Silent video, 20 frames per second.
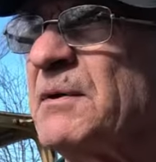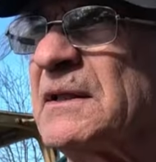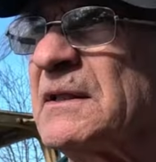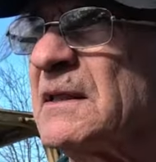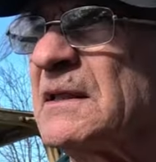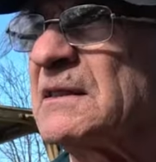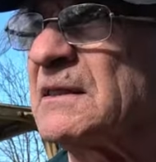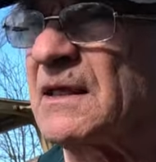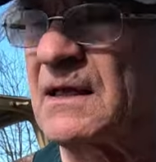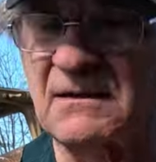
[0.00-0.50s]
But
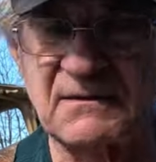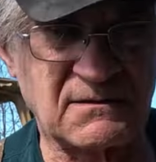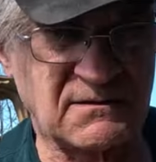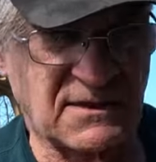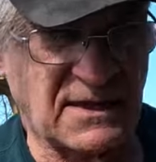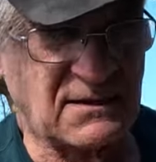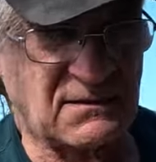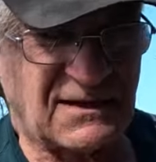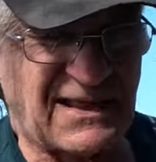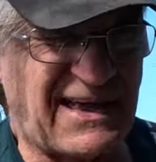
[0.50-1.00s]

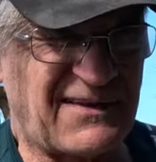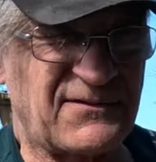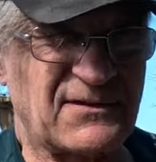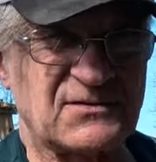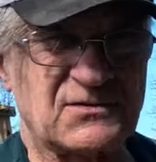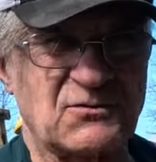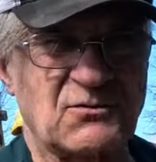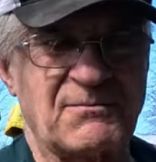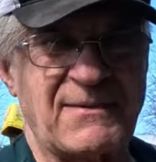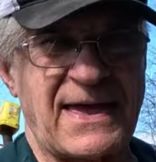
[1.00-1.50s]
they don't have the
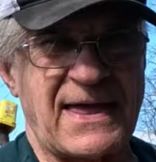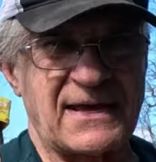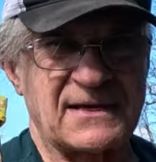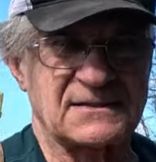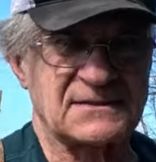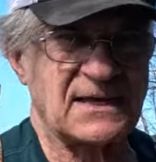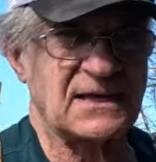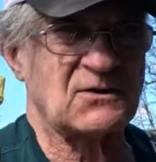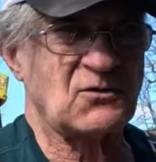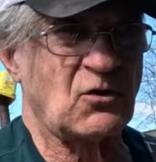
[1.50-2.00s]

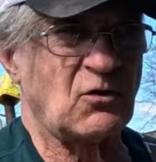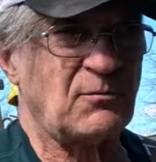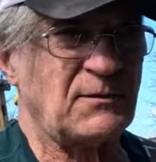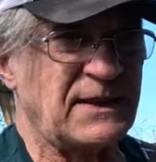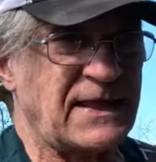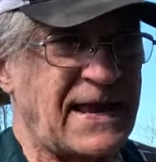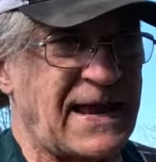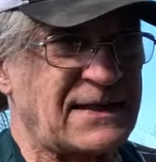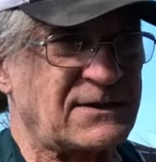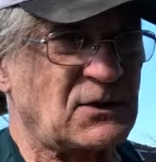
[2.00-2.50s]
schematics. They told me
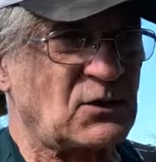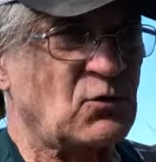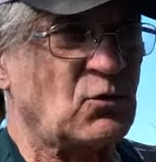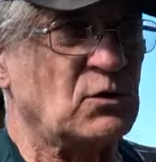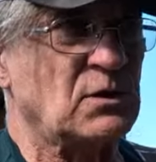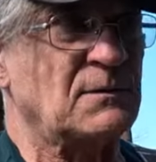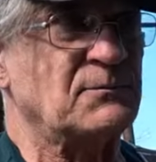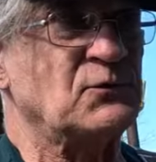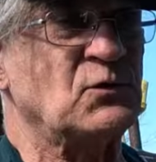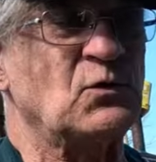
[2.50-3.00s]
they had to
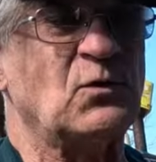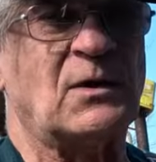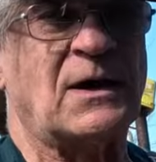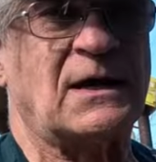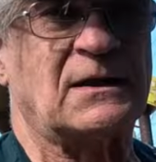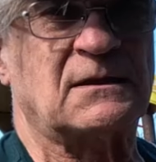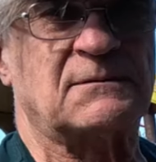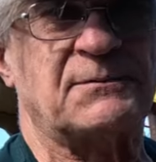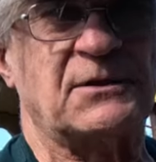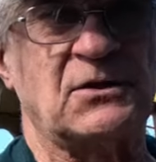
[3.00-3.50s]
call up New
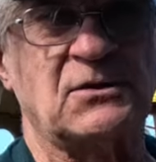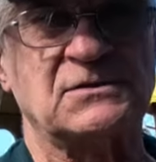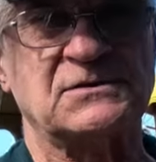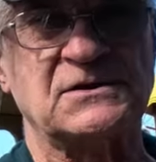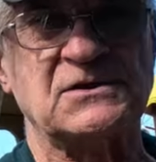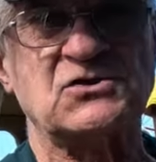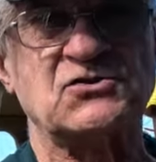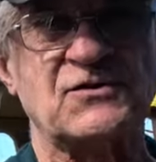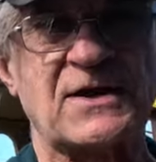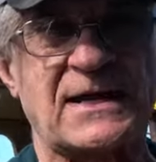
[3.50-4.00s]
Holland because
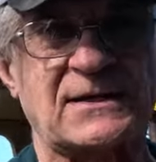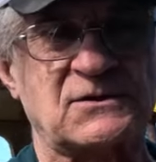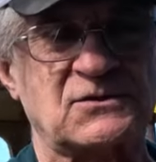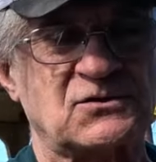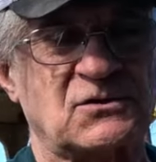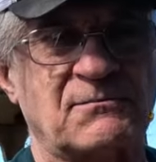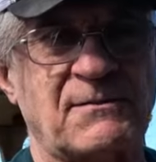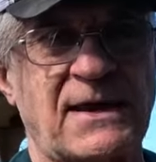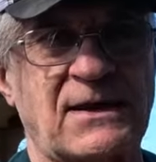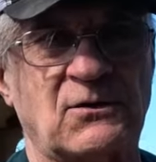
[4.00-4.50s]
these
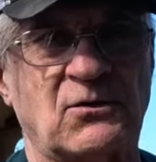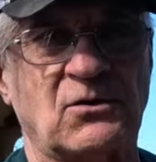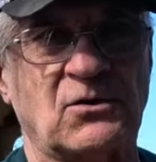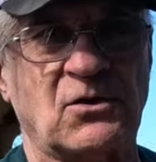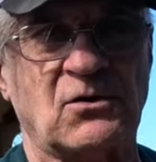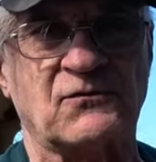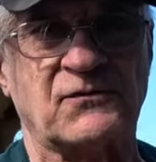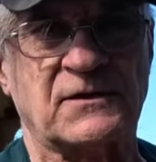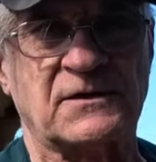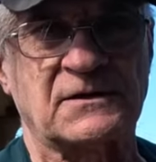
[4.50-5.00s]
tractors are made all
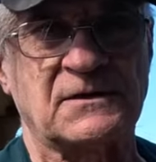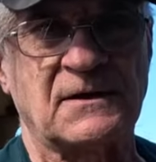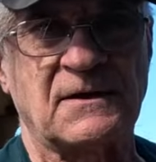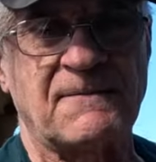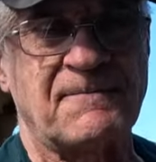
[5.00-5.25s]
over.